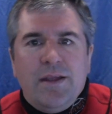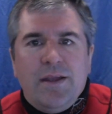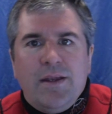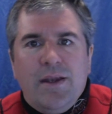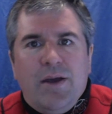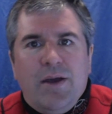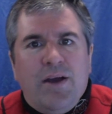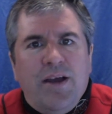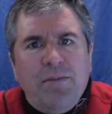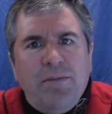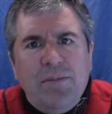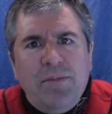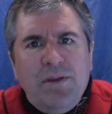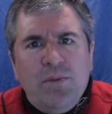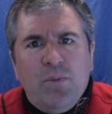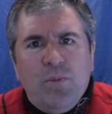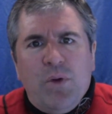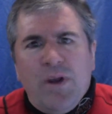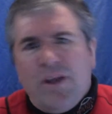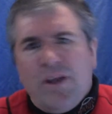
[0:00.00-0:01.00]
Now, I've
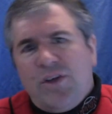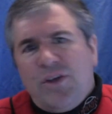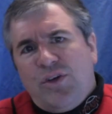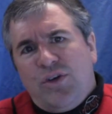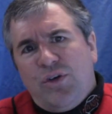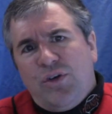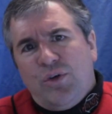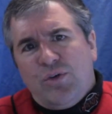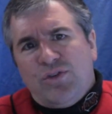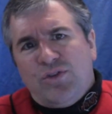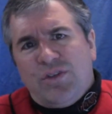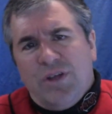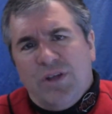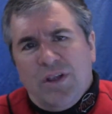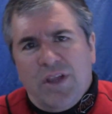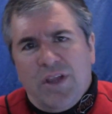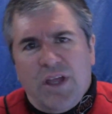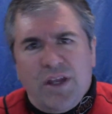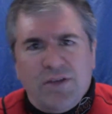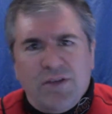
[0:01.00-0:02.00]
been wanting to do a
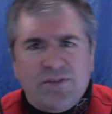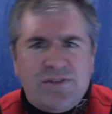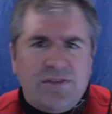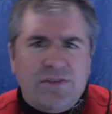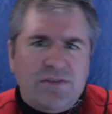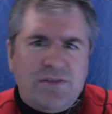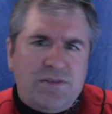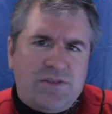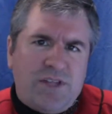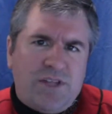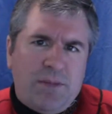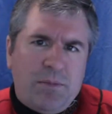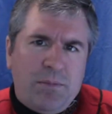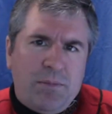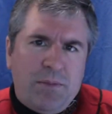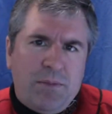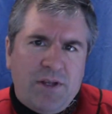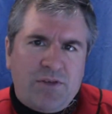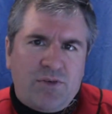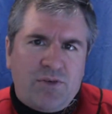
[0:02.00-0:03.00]
lot of
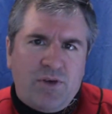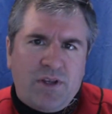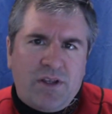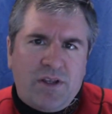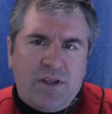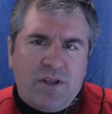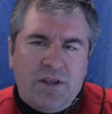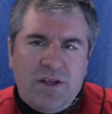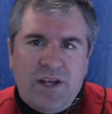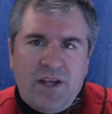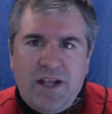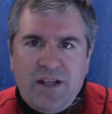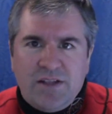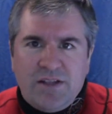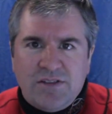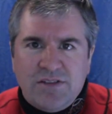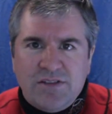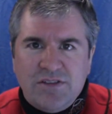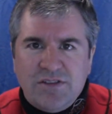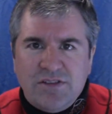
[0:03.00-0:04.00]
sabermetric
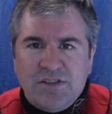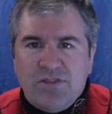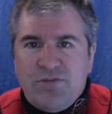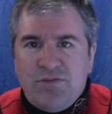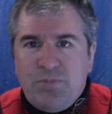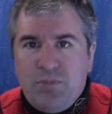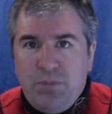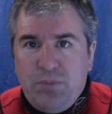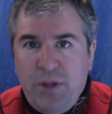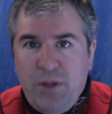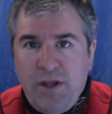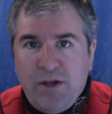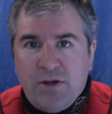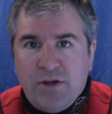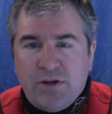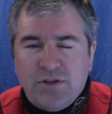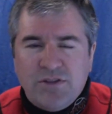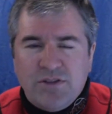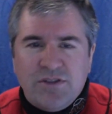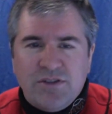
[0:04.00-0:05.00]
analysis of
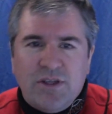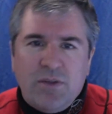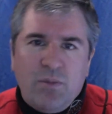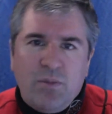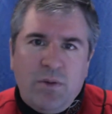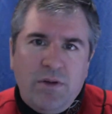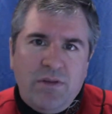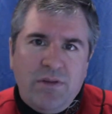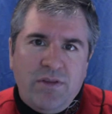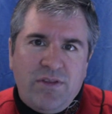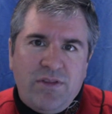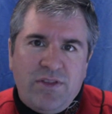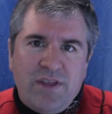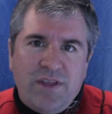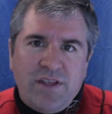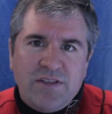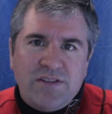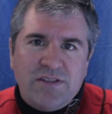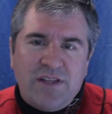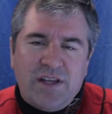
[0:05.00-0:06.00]
players, and one of the
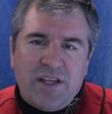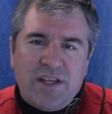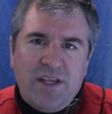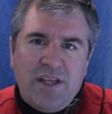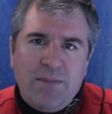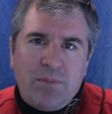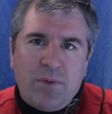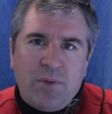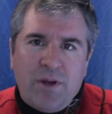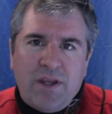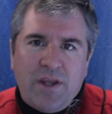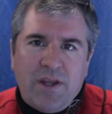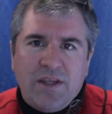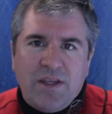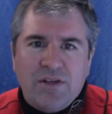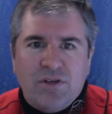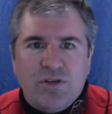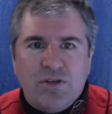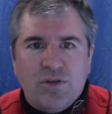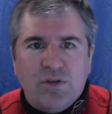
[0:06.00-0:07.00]
things that I keep running
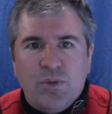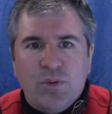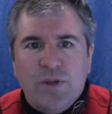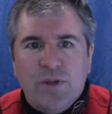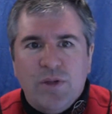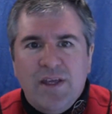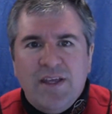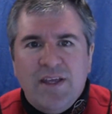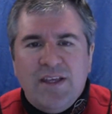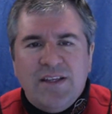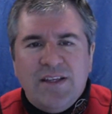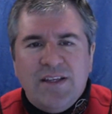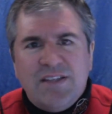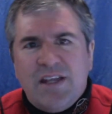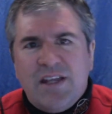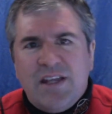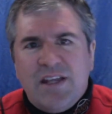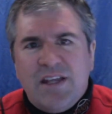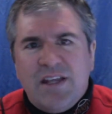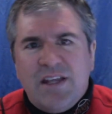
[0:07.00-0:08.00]
into is
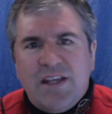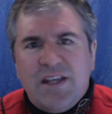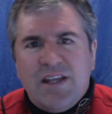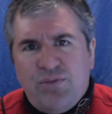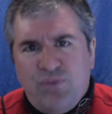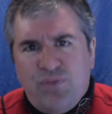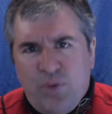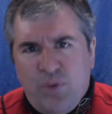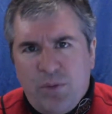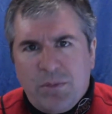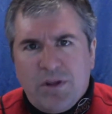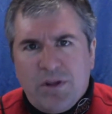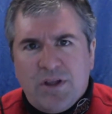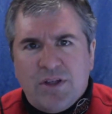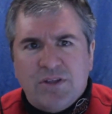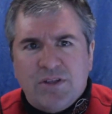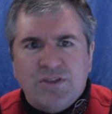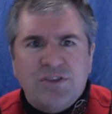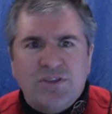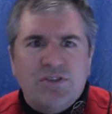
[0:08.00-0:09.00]
that a lot of the
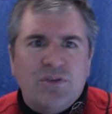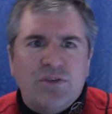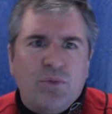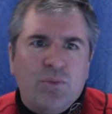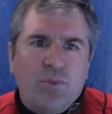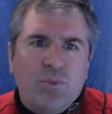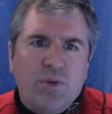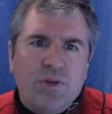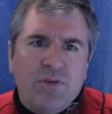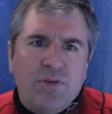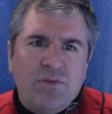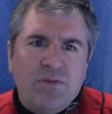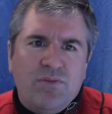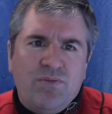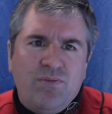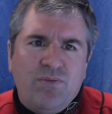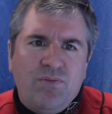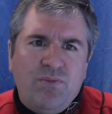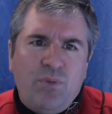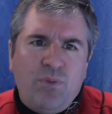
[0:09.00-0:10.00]
formulas
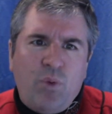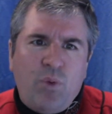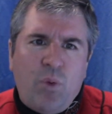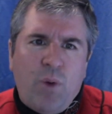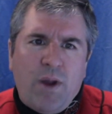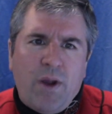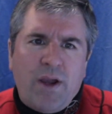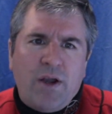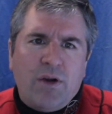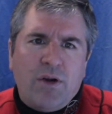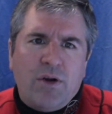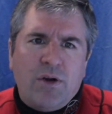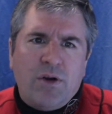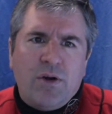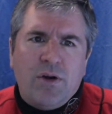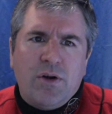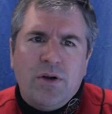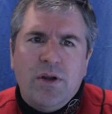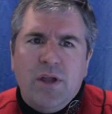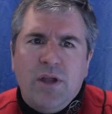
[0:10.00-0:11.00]
require